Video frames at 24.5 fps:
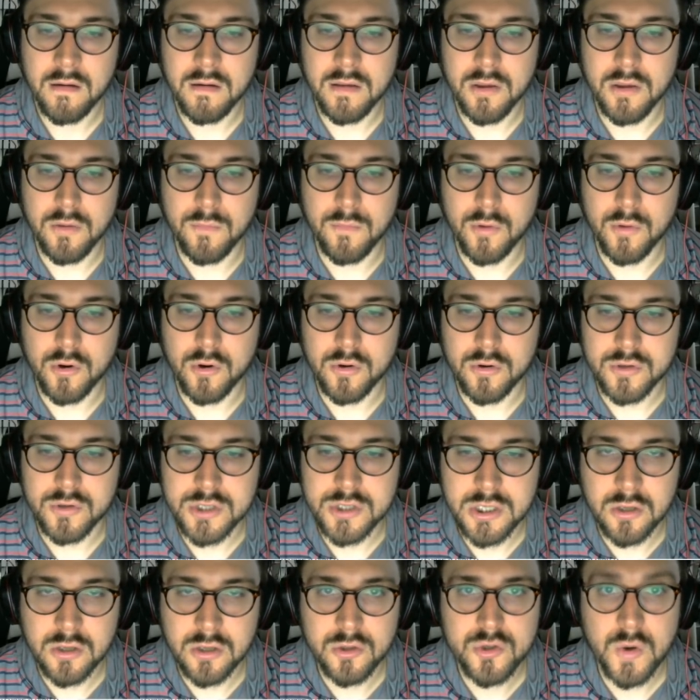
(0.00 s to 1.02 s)
You Murdered Her
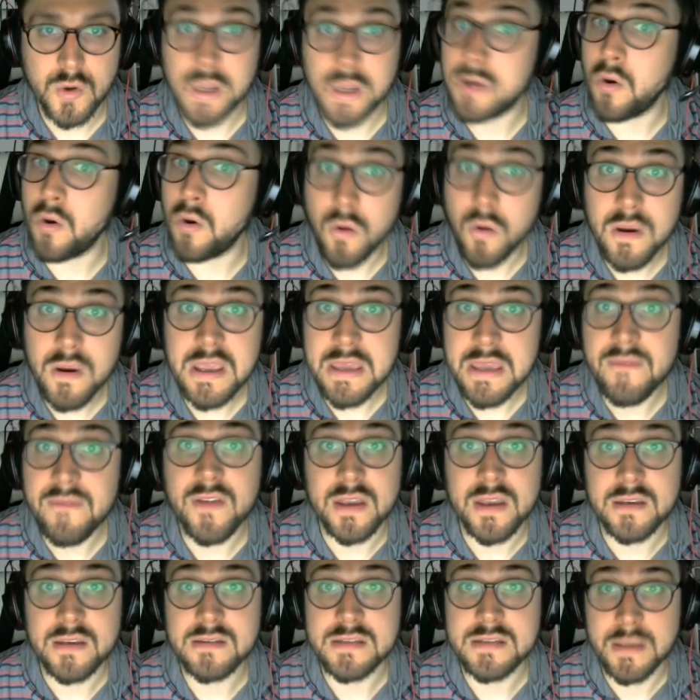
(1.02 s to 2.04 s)
Children, or
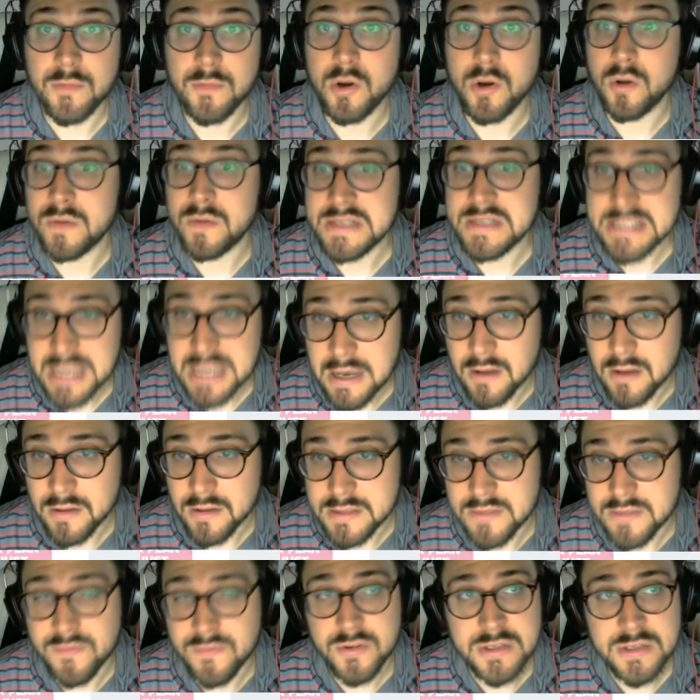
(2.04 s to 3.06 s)
even Someone Always Tells,
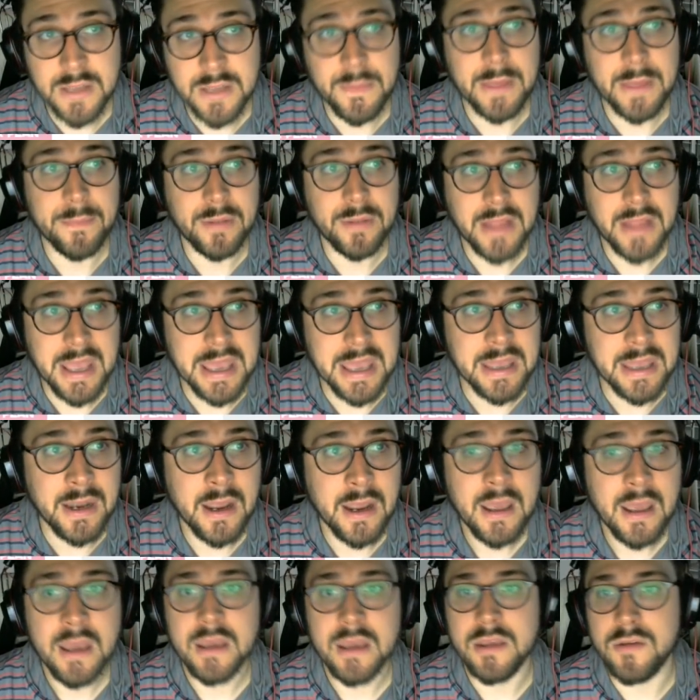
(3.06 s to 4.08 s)
the first time they play it,
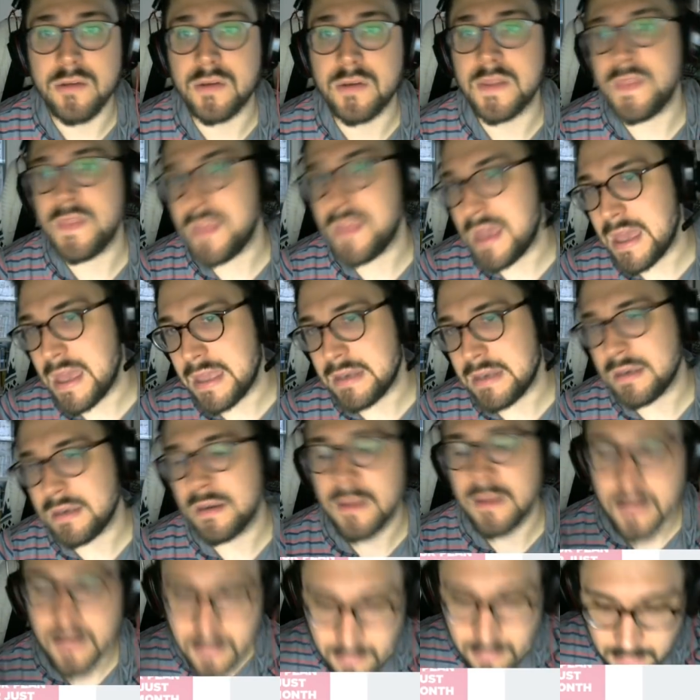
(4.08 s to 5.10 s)
you can then
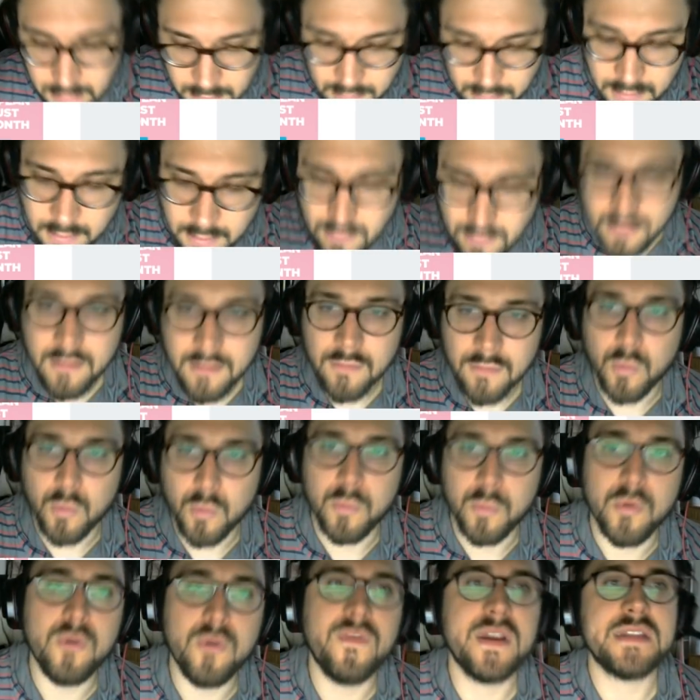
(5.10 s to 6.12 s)

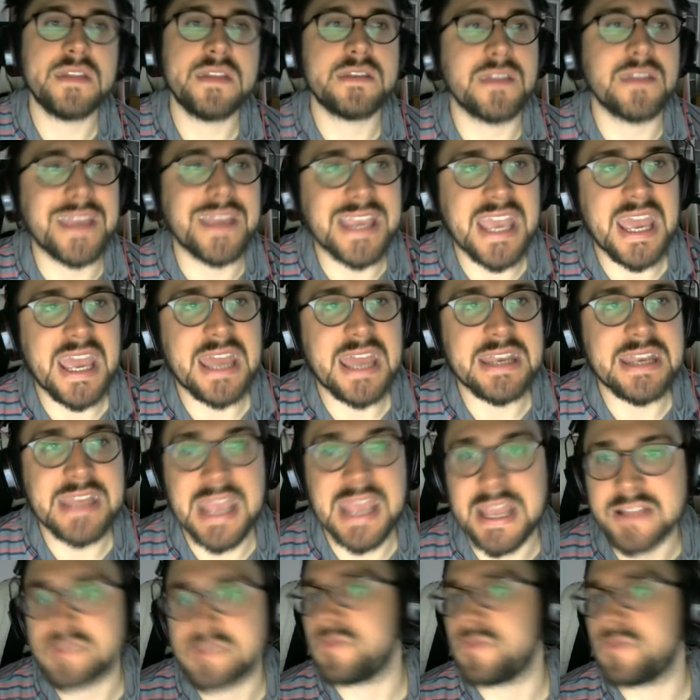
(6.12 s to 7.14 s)
remove it so they can't
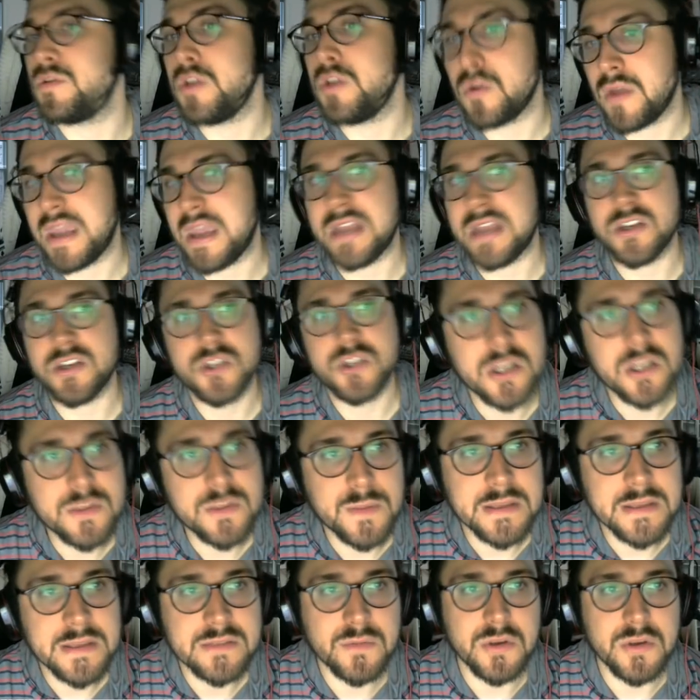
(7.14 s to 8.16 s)
cancel your Hand's
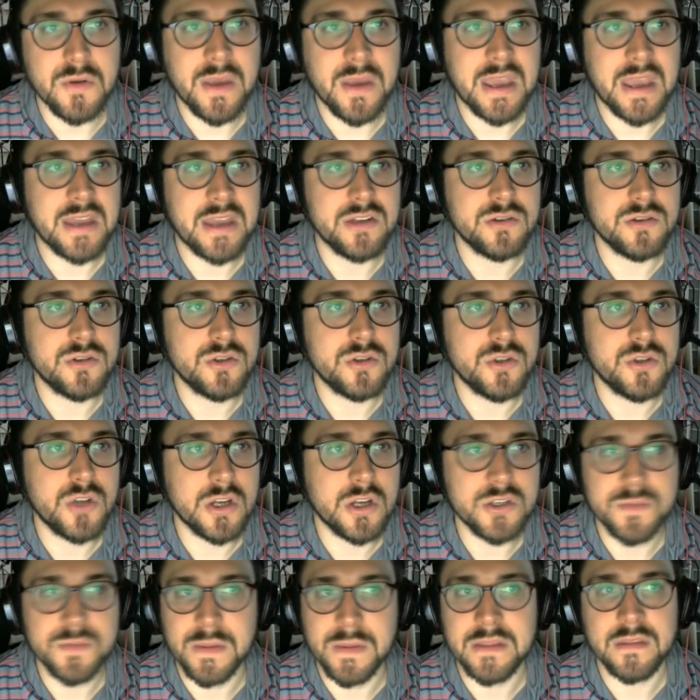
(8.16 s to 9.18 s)
Judgments when you Hand's
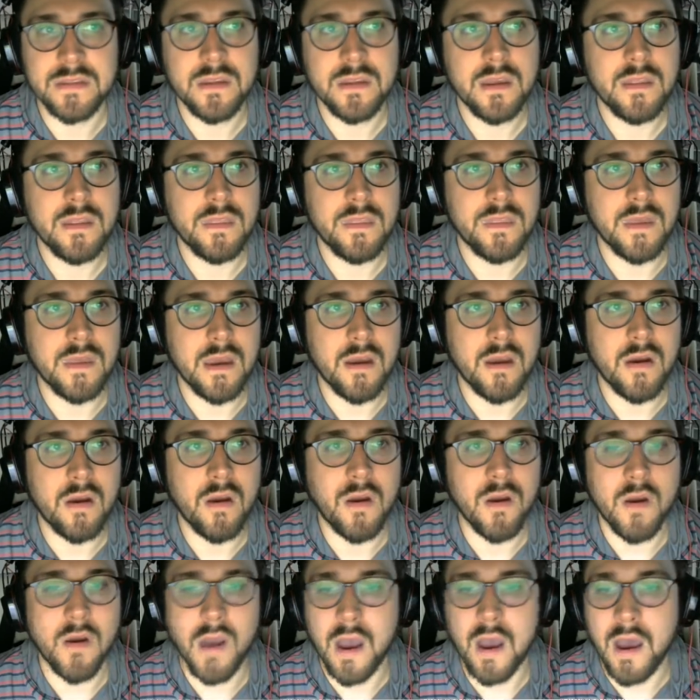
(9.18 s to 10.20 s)
Judgment
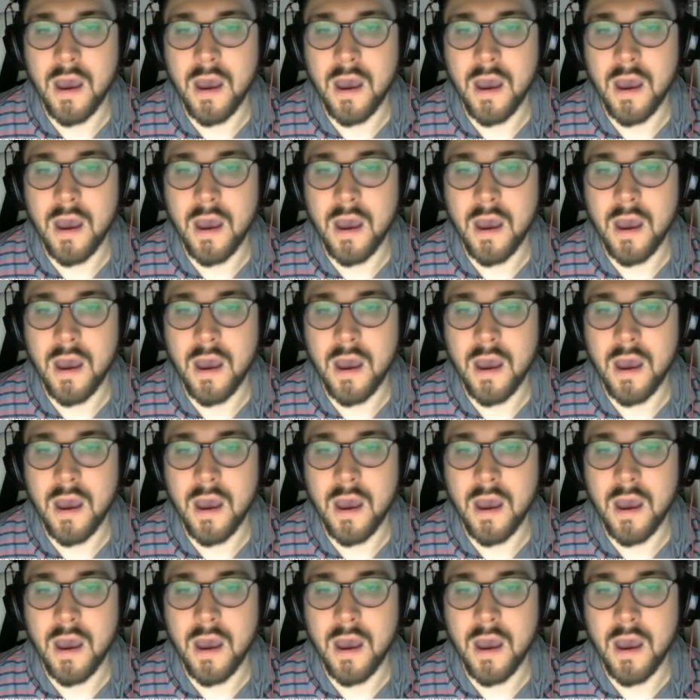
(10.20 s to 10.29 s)
their